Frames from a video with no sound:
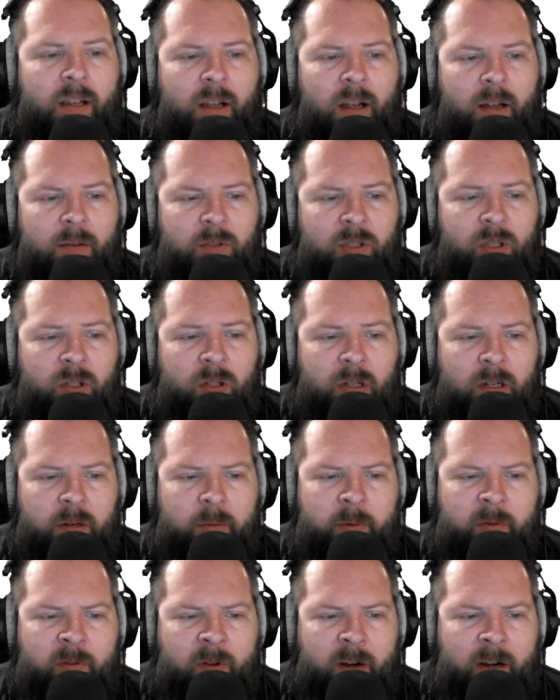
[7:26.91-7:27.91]
So you need to
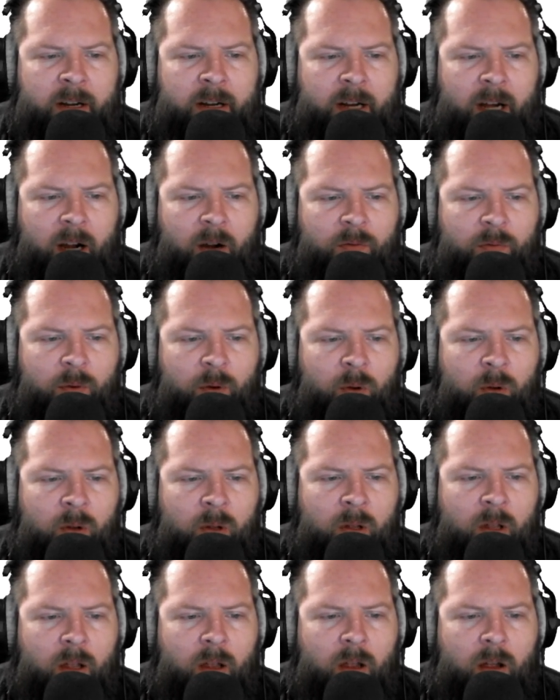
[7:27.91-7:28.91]
be very careful
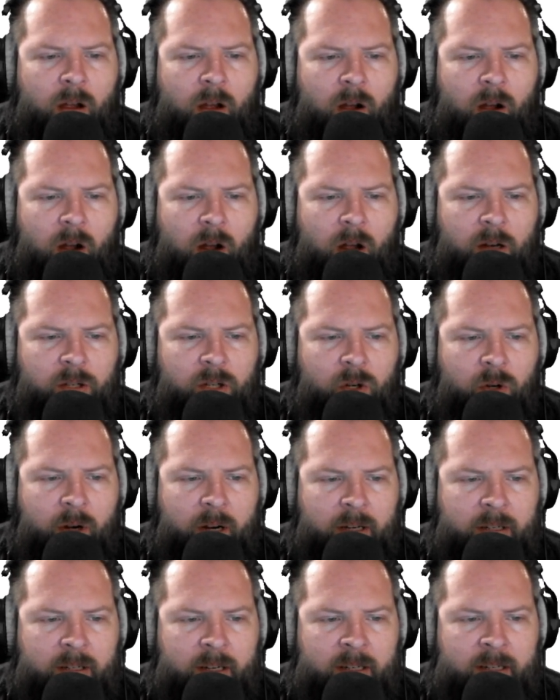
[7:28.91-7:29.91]
on your
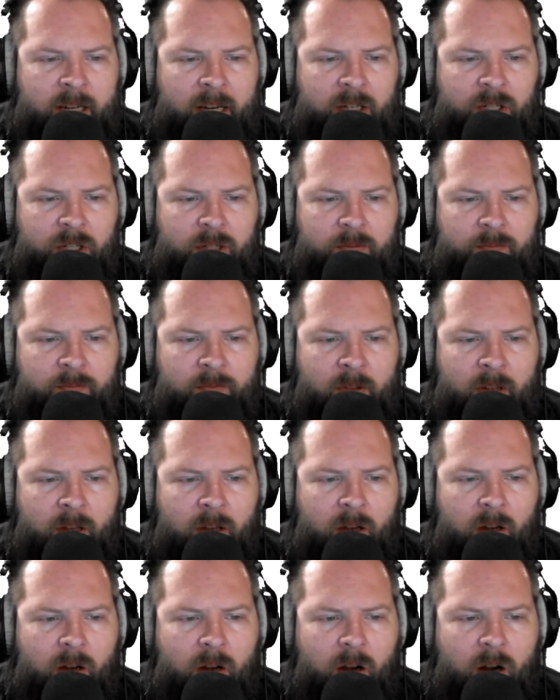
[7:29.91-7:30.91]
indentation.
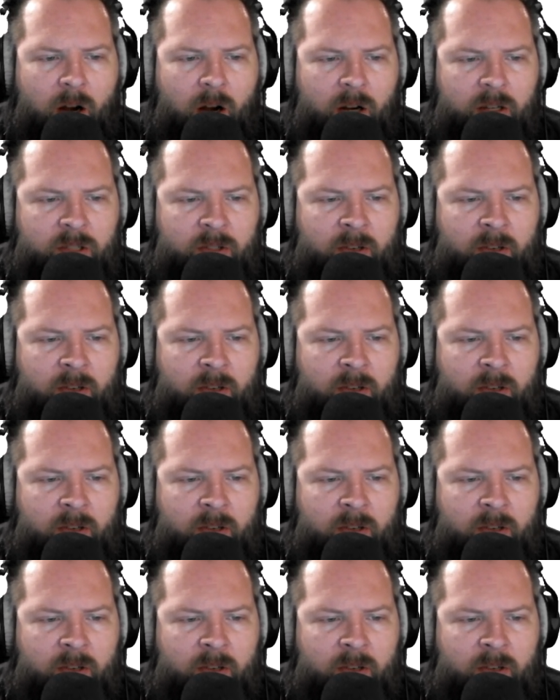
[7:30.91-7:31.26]
All right.